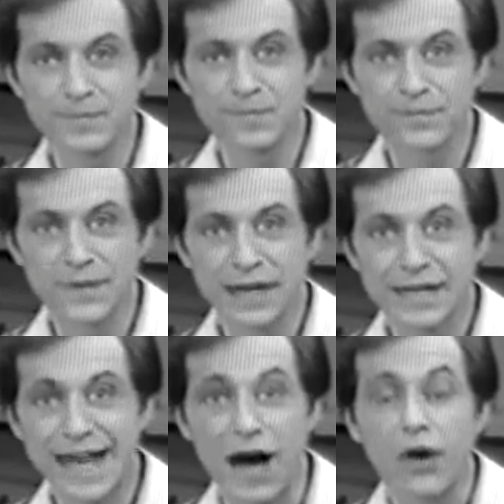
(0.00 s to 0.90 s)
Now,
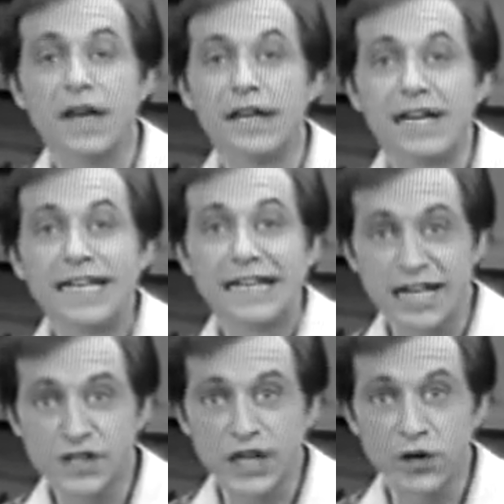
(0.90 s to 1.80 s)
let's get all
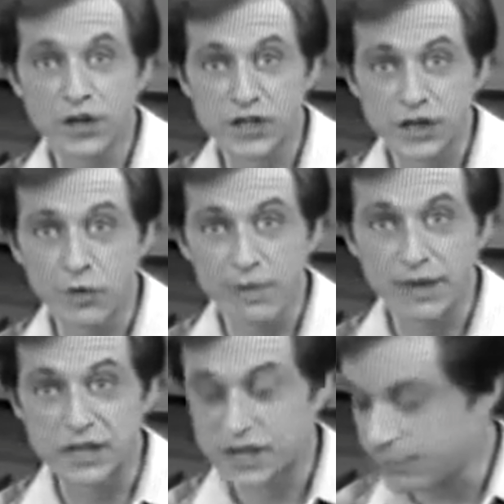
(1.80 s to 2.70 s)
this equipment
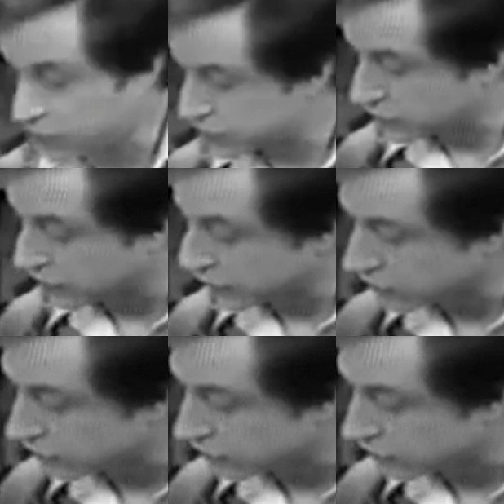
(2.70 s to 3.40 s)
assembled so that it'll look like